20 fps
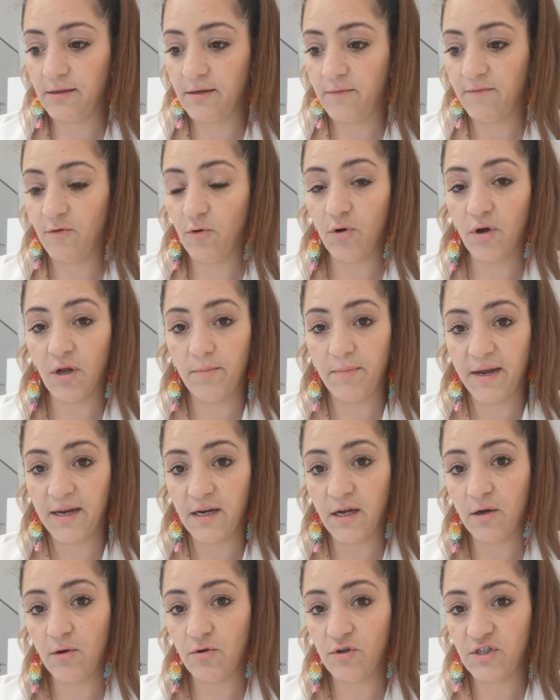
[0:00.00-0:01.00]
the vocal
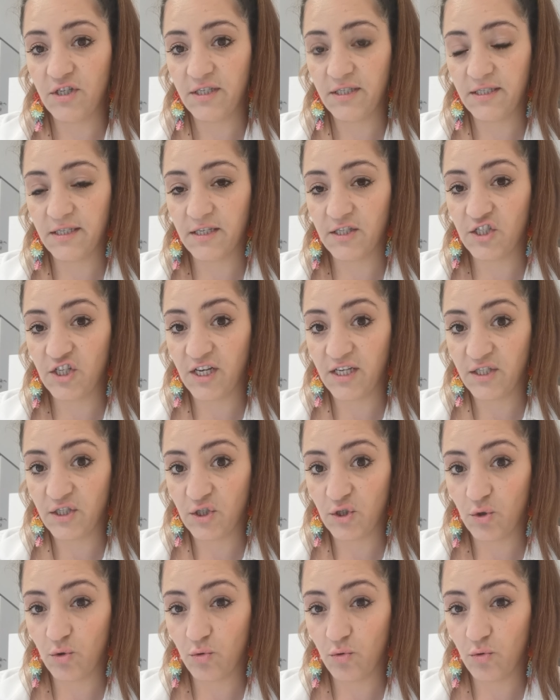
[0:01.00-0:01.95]
pedagogist suggests